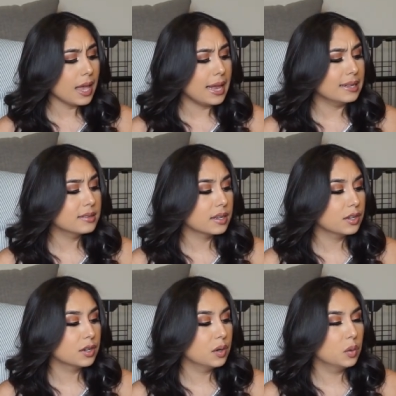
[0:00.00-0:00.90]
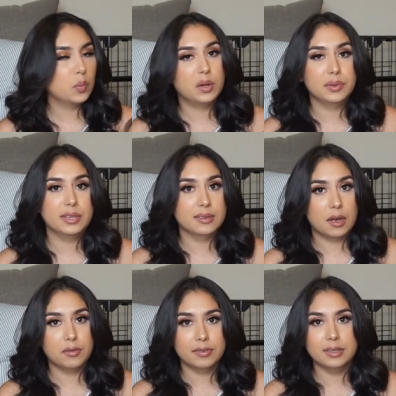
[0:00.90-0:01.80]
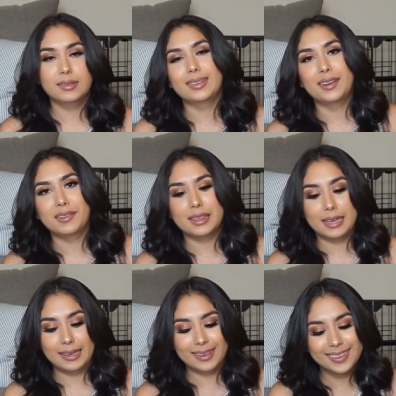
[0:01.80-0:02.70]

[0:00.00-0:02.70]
and it's gonna go well with his outfits and everything.